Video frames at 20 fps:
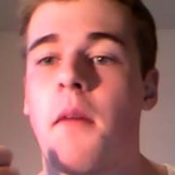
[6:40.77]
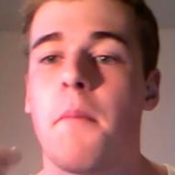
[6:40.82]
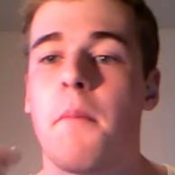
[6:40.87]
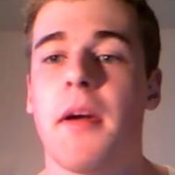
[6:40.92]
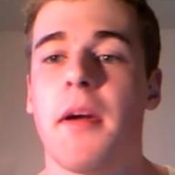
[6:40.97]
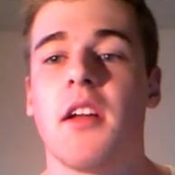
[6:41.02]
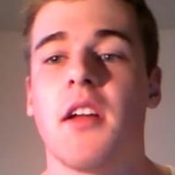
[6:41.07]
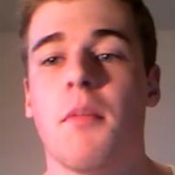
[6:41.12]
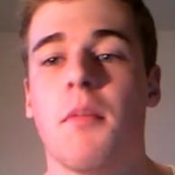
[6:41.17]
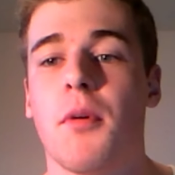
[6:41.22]

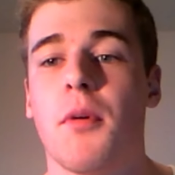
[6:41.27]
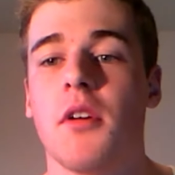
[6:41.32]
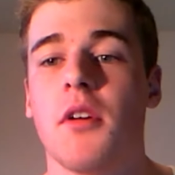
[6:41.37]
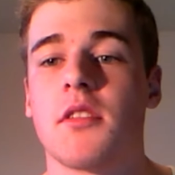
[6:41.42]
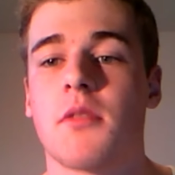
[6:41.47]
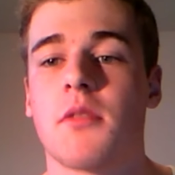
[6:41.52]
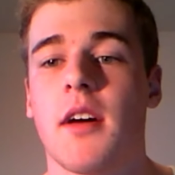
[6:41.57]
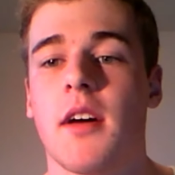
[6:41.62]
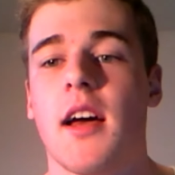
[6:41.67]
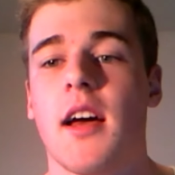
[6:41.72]
Peanut butter
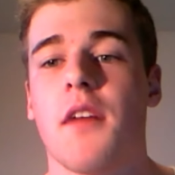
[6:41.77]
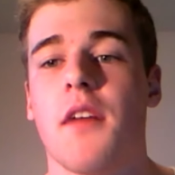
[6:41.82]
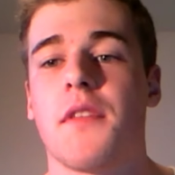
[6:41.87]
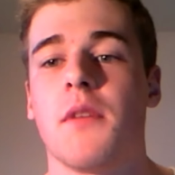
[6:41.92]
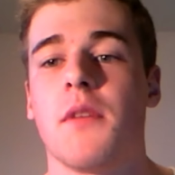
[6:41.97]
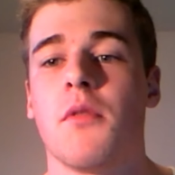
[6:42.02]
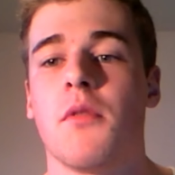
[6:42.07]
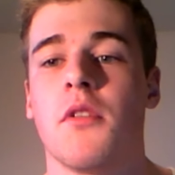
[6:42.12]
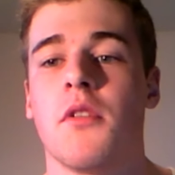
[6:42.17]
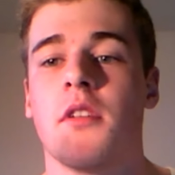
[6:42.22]
is quite a
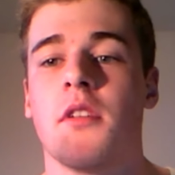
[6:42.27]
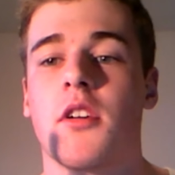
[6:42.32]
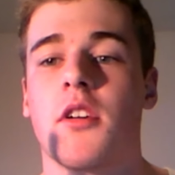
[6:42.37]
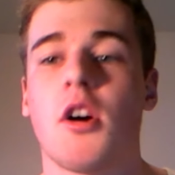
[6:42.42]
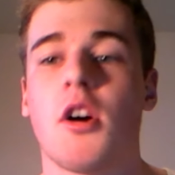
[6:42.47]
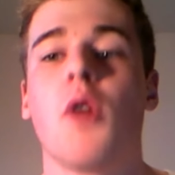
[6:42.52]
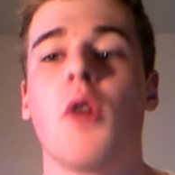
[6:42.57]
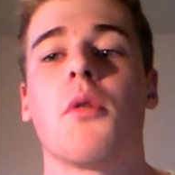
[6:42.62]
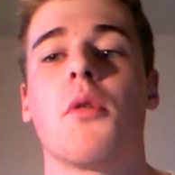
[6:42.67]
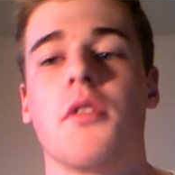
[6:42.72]
healthy one.
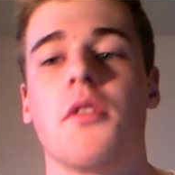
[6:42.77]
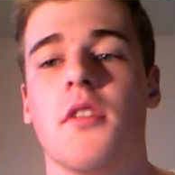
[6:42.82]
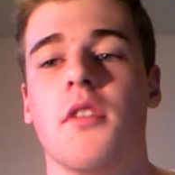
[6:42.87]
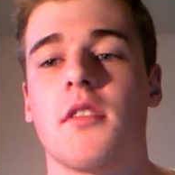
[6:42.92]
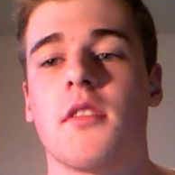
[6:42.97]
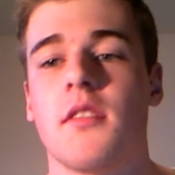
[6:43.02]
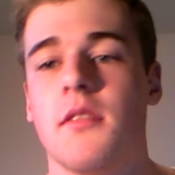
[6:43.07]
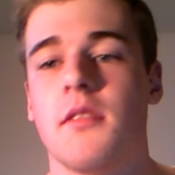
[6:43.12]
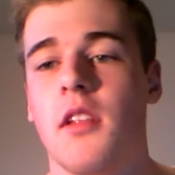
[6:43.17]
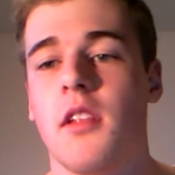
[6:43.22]

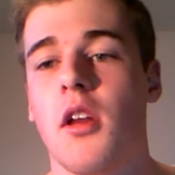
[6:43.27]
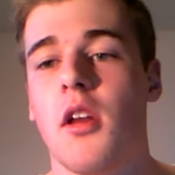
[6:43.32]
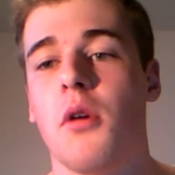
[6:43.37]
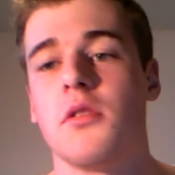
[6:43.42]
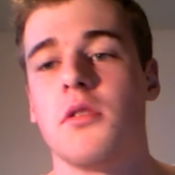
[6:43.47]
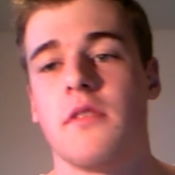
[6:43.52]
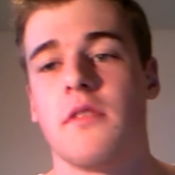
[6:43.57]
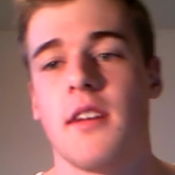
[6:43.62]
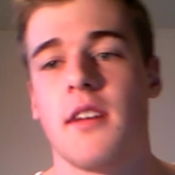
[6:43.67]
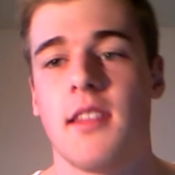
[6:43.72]
Coconut, there's
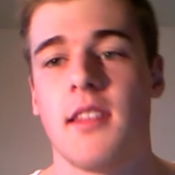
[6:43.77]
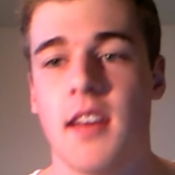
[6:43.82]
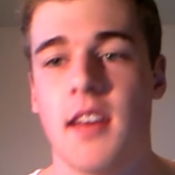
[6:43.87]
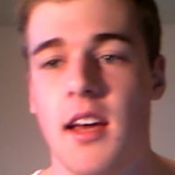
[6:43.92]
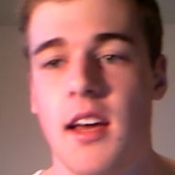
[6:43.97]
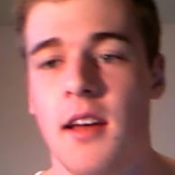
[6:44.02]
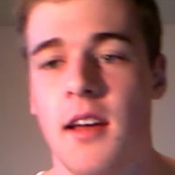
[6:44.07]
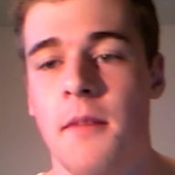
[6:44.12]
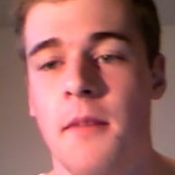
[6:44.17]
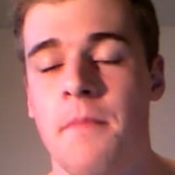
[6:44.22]
loads of it in
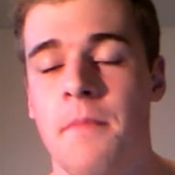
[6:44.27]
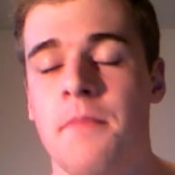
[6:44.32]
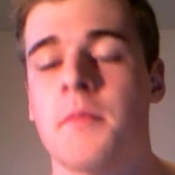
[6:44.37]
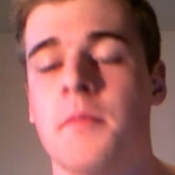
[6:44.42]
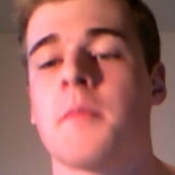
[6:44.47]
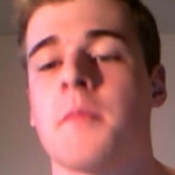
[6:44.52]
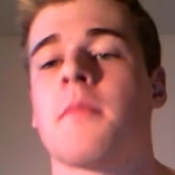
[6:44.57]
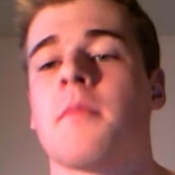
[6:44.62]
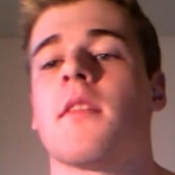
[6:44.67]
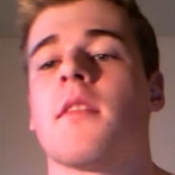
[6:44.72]
there.
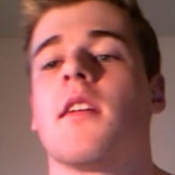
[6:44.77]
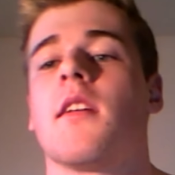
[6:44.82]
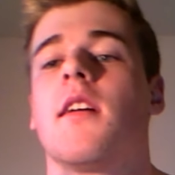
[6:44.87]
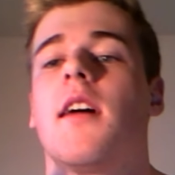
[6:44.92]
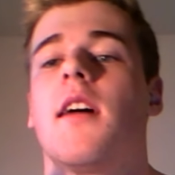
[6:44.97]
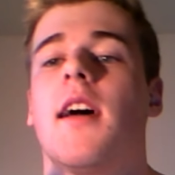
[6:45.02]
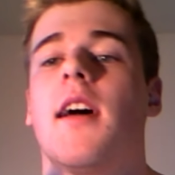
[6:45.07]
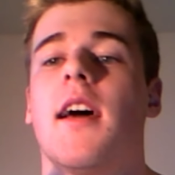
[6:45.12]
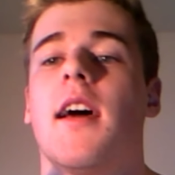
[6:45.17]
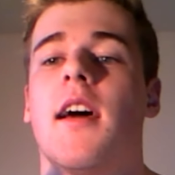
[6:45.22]

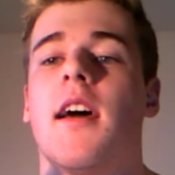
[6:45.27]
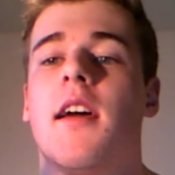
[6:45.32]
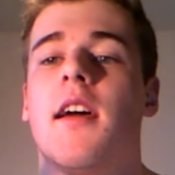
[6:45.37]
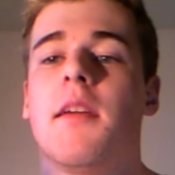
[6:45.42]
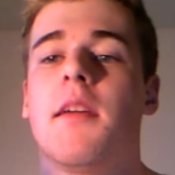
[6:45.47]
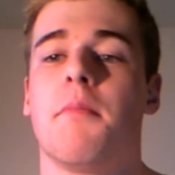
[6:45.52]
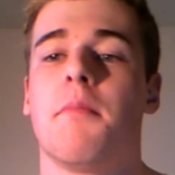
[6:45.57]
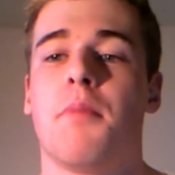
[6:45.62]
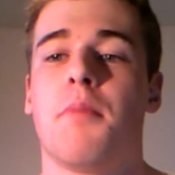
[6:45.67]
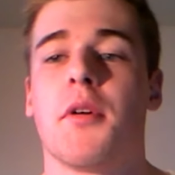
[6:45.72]

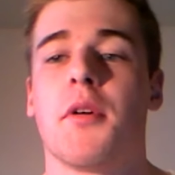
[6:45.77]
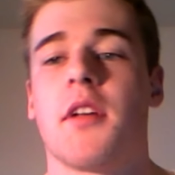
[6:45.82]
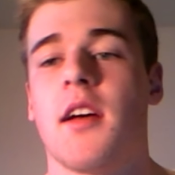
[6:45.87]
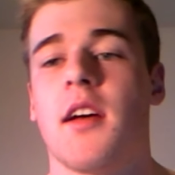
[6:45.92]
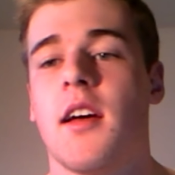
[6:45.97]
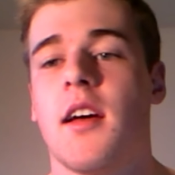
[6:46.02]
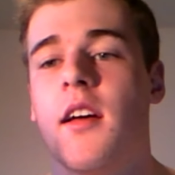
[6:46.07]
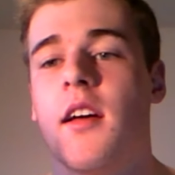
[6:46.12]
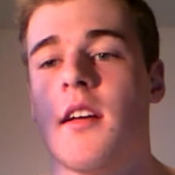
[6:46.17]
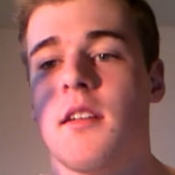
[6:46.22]
Your
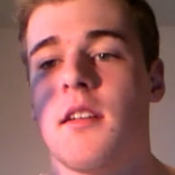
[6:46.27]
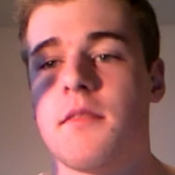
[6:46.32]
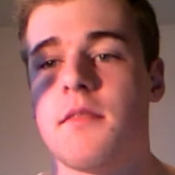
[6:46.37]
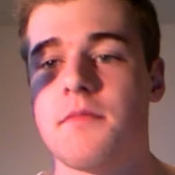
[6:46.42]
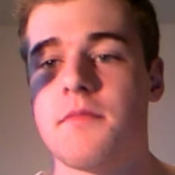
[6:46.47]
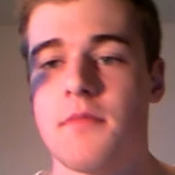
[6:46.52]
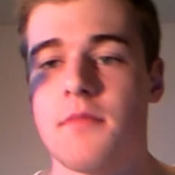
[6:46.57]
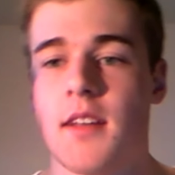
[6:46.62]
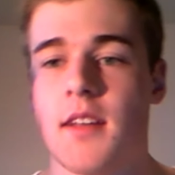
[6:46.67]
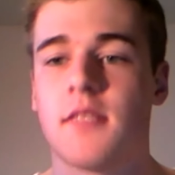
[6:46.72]
butter,
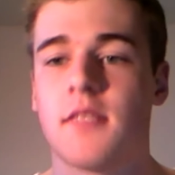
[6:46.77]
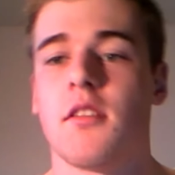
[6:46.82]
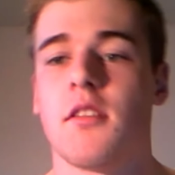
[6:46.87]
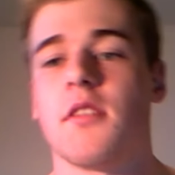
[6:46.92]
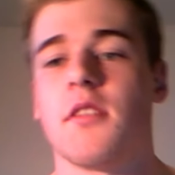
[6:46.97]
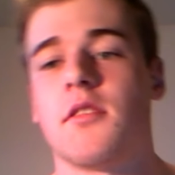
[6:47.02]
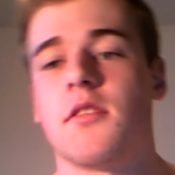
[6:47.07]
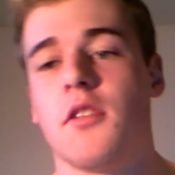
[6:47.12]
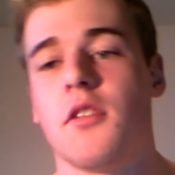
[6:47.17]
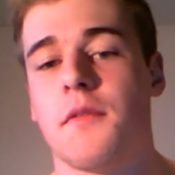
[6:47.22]
that sort
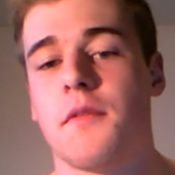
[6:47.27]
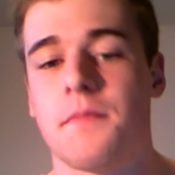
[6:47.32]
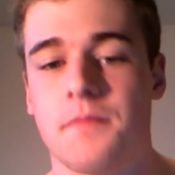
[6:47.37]
of stuff.